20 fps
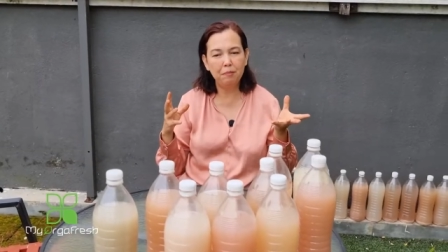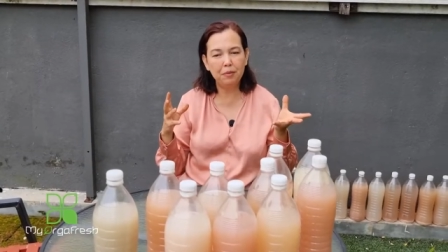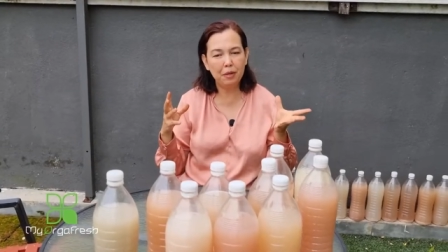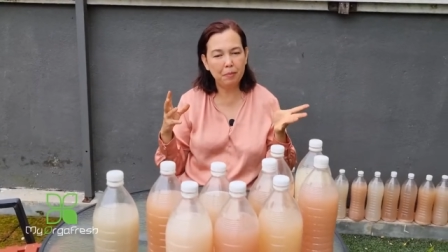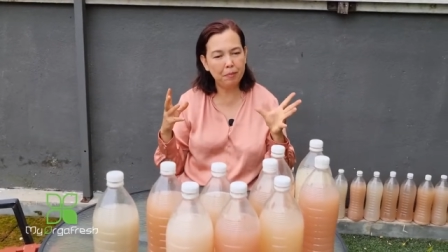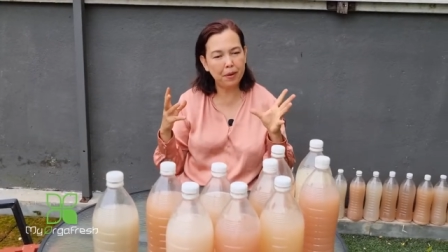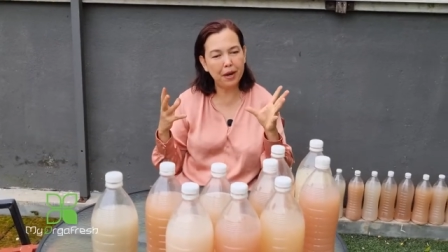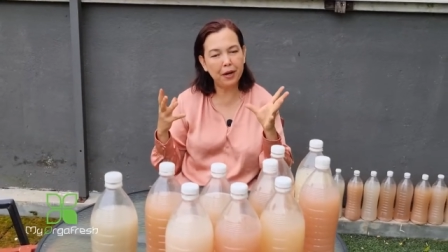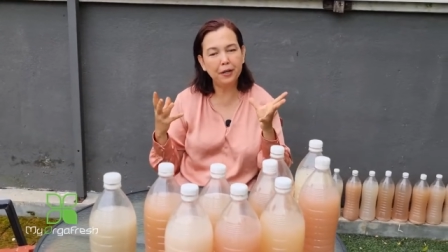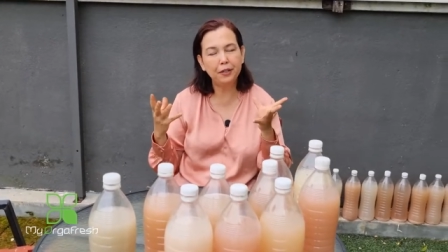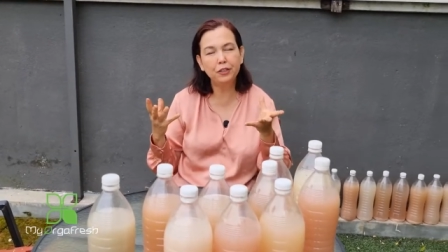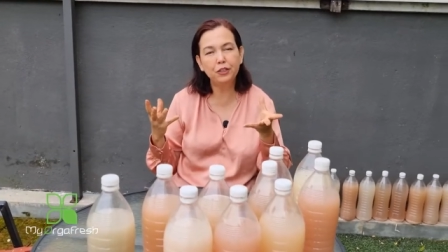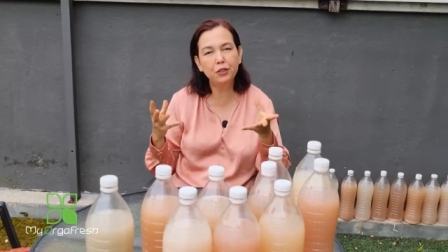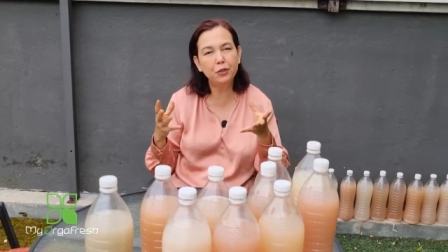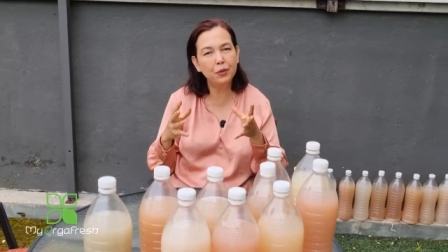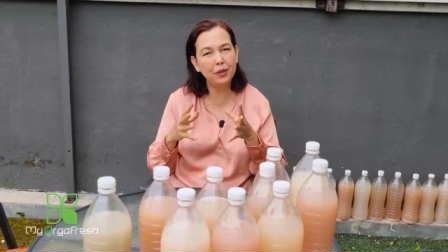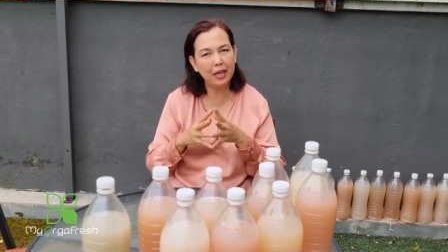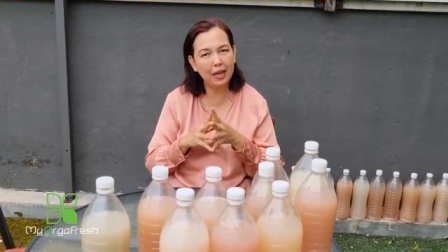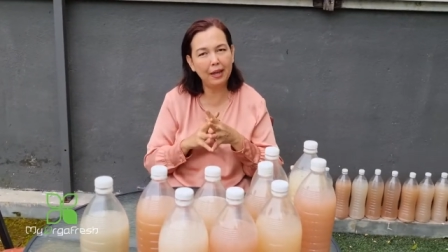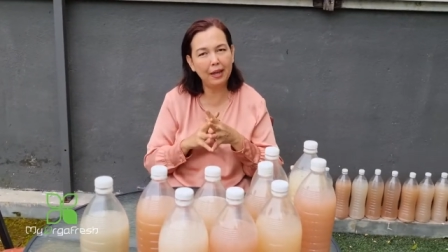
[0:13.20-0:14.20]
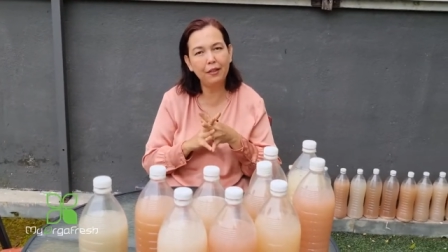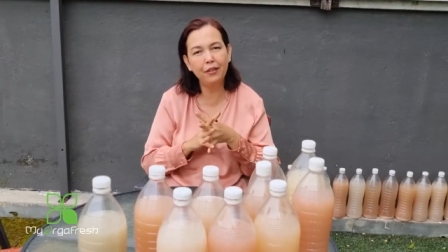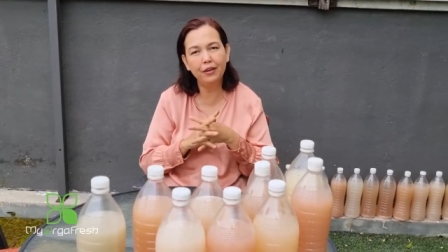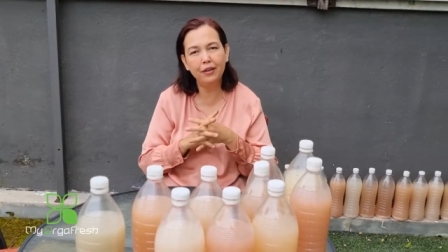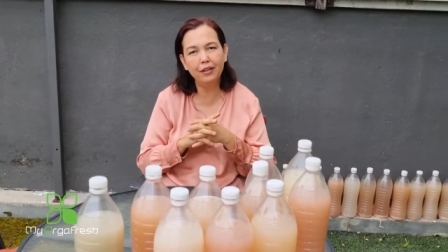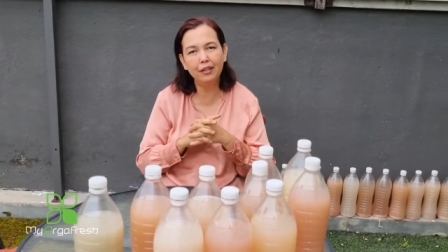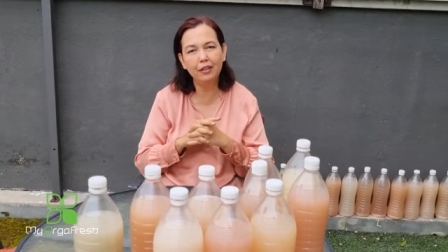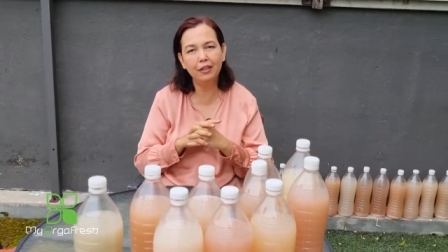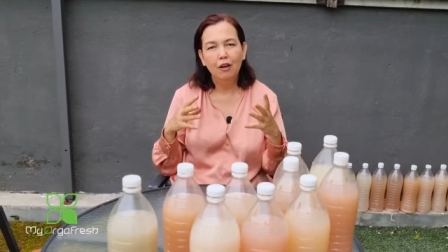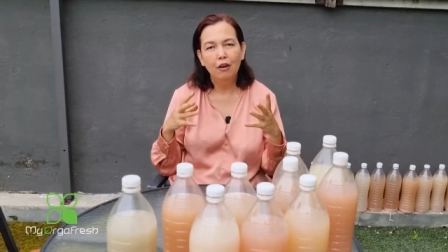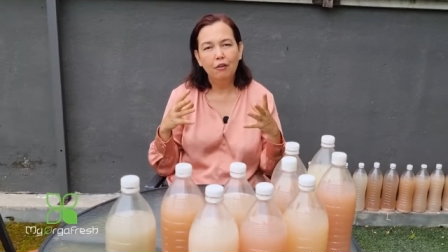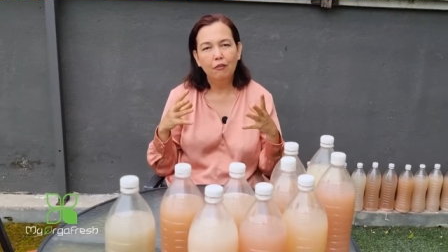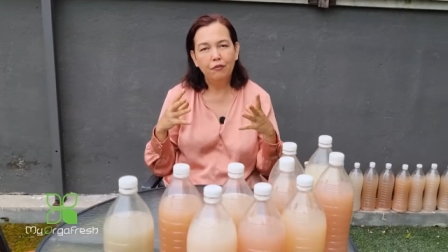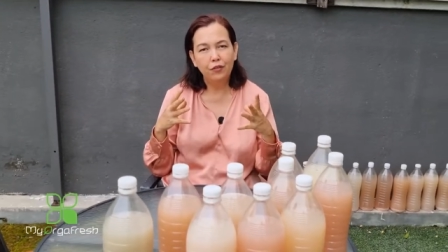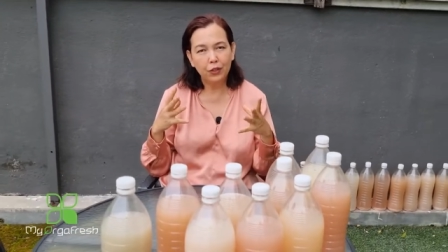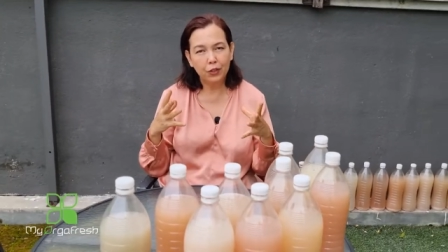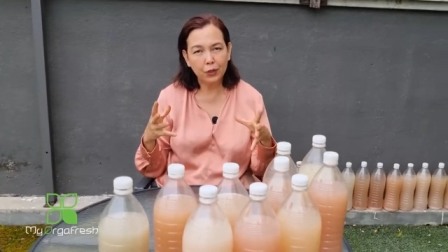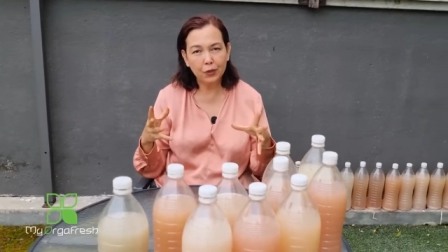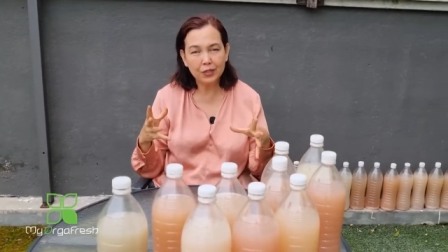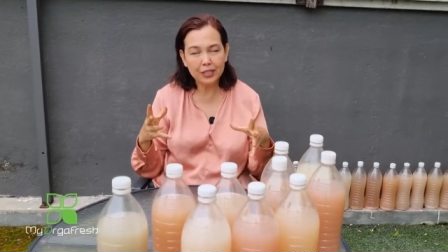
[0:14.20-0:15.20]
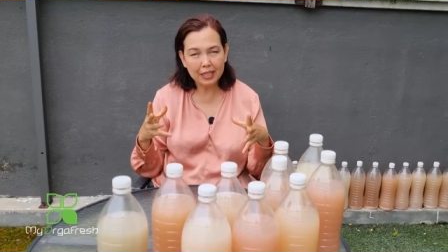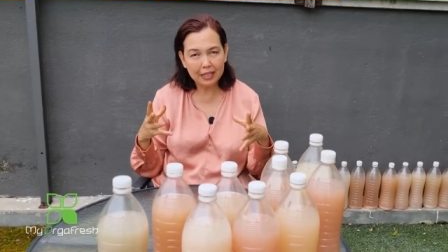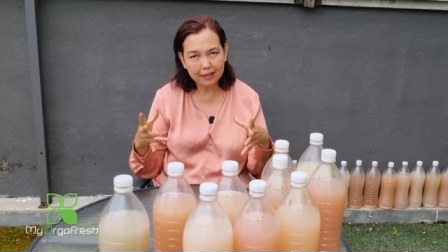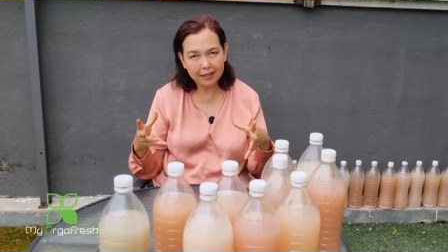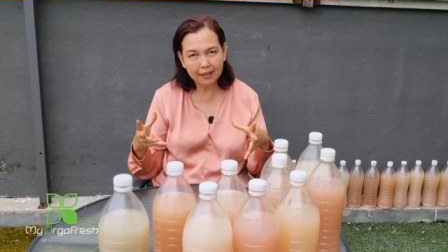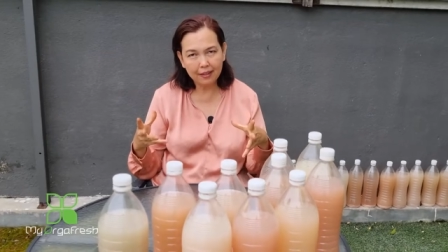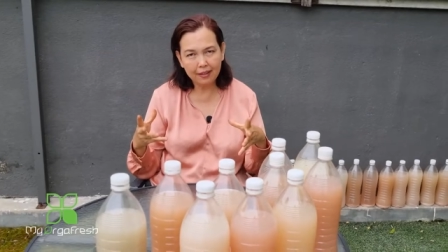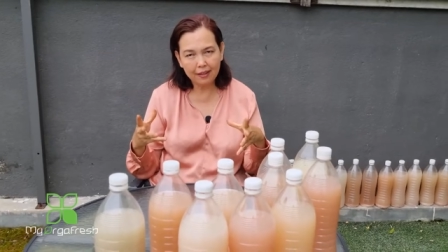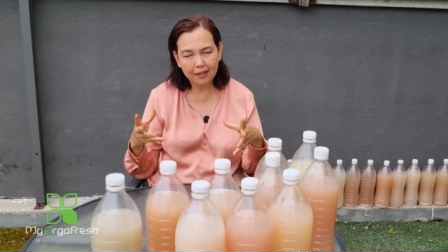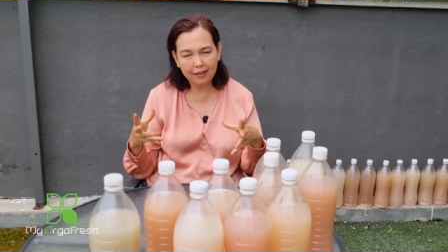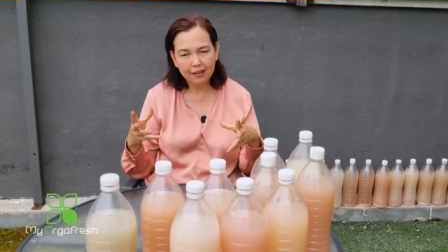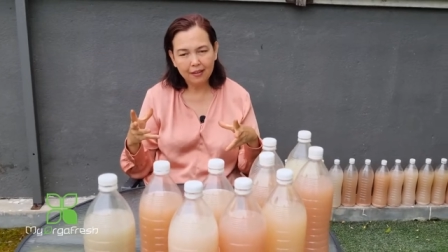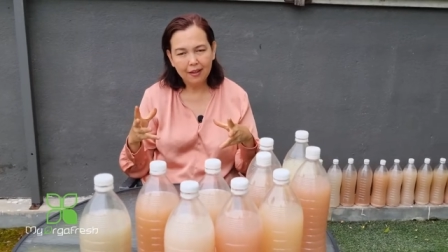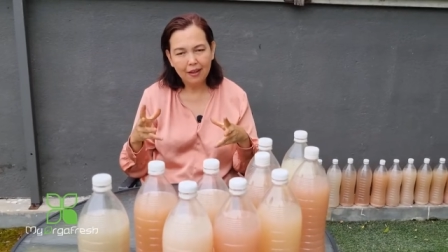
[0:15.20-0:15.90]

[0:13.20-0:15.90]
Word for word: prepared together photosynthetic.